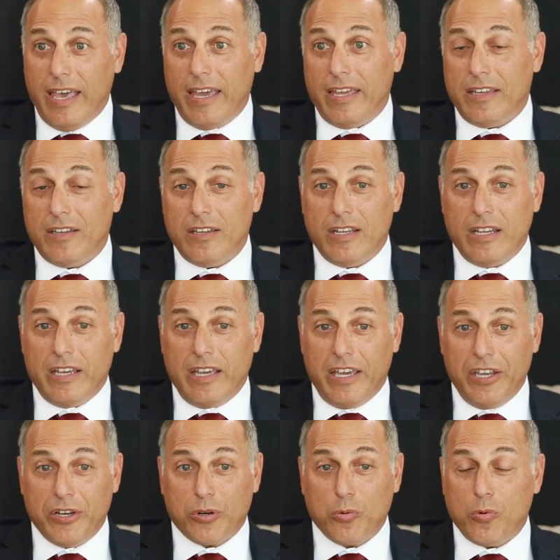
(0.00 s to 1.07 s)
And
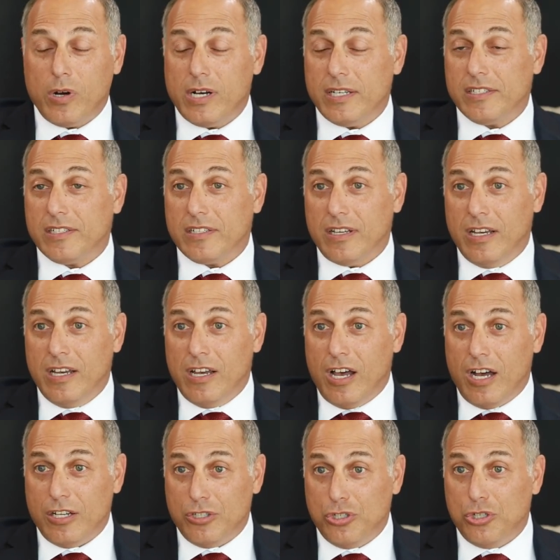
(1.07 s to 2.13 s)
here was
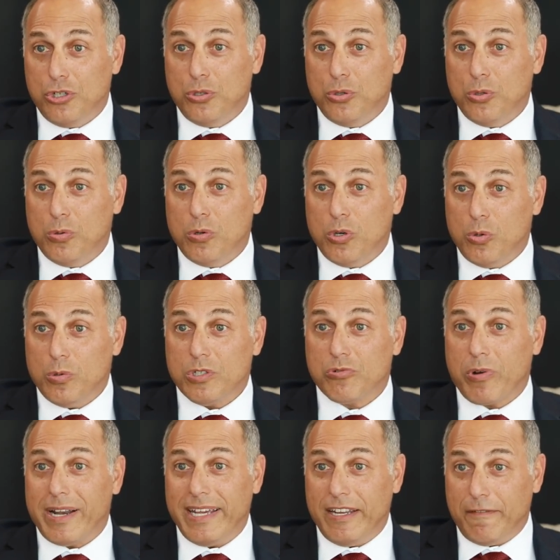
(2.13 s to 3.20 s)
a Jew who was
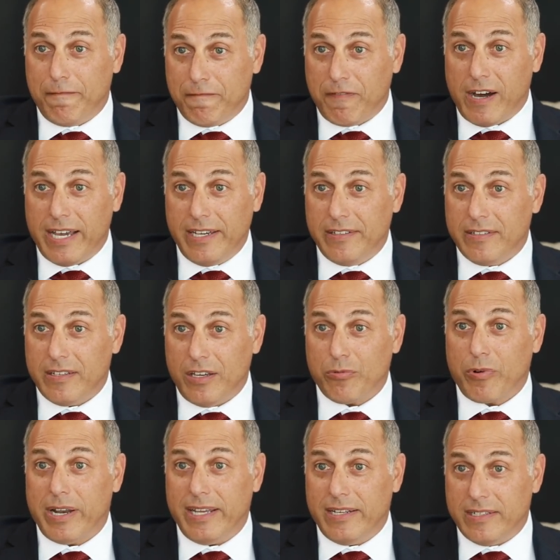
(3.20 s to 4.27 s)
ready to fight and
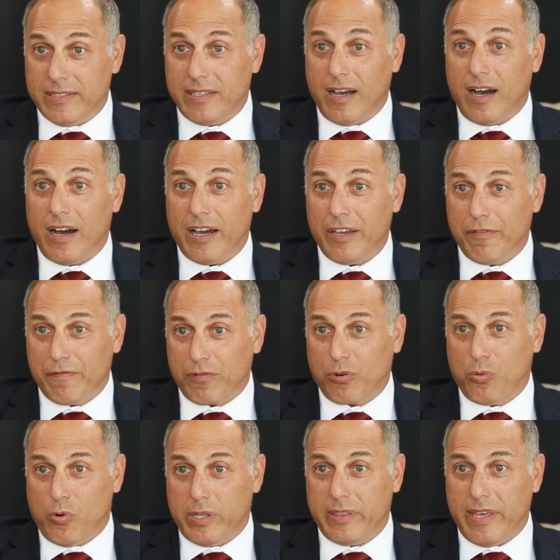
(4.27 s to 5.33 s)
ready to die for
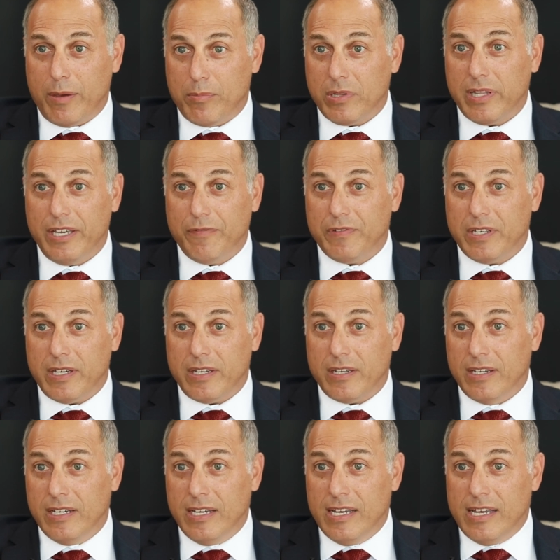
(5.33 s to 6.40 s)
what they believed in,
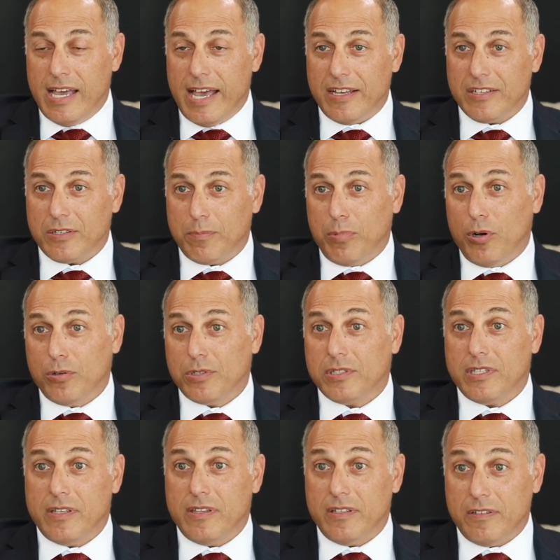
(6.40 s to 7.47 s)
as opposed
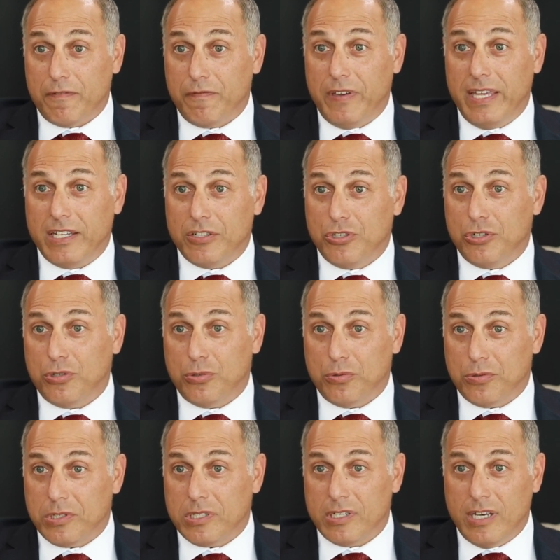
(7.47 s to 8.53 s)
to the defeated
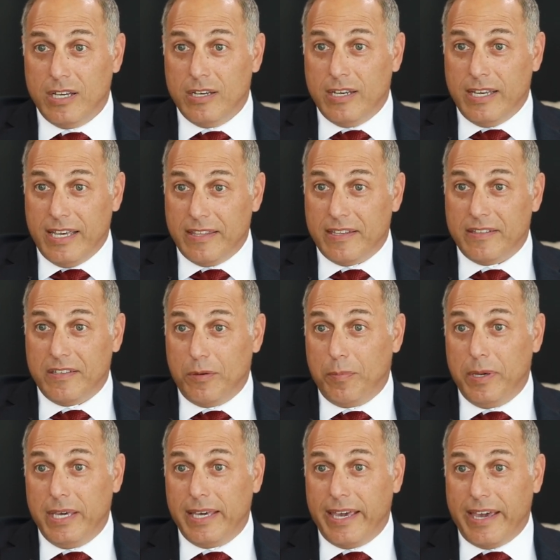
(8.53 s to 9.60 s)
Jews in the
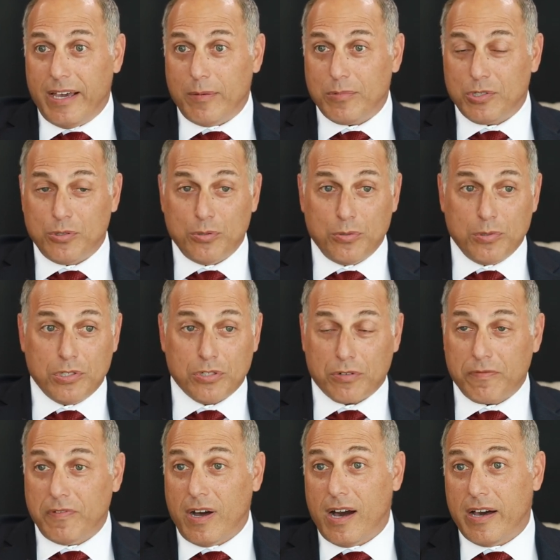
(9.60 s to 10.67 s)
DP camps who
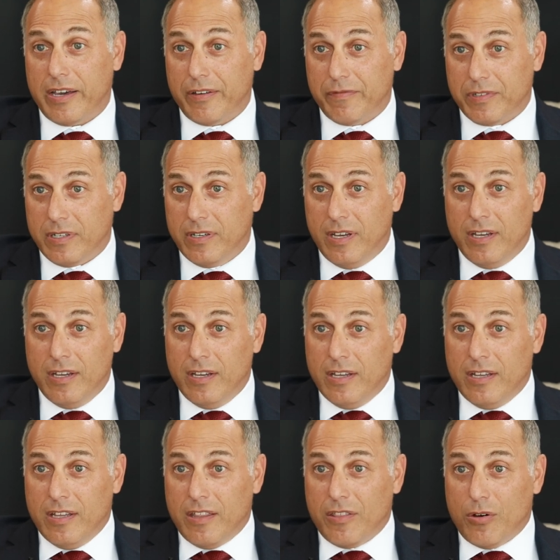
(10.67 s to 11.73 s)
survived
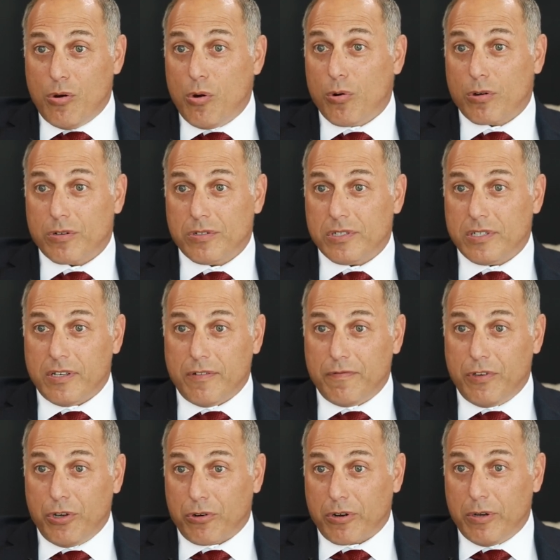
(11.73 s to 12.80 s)
the horrors of
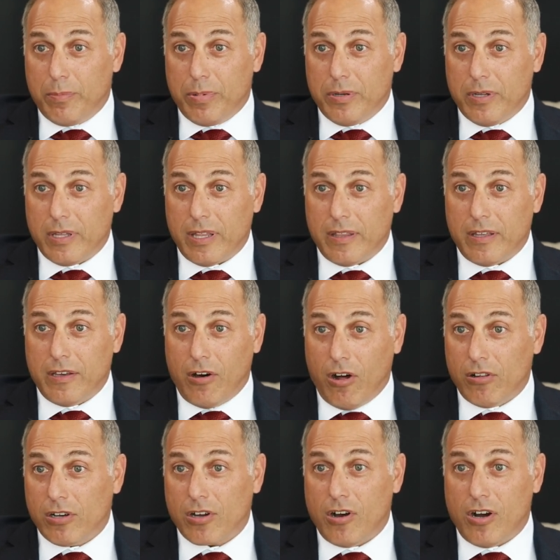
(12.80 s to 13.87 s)
Europe and the
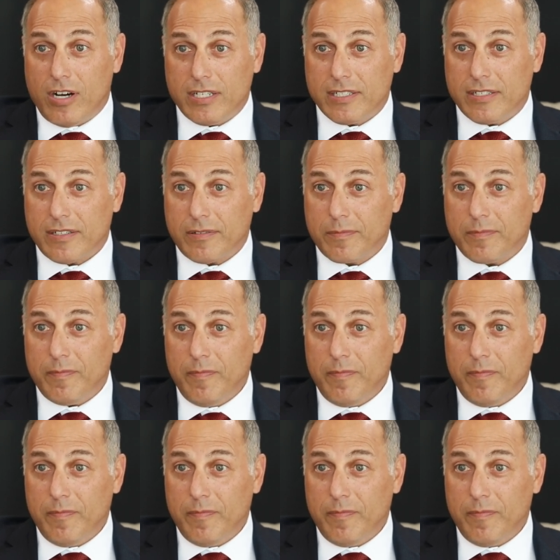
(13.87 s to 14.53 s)
Holocaust.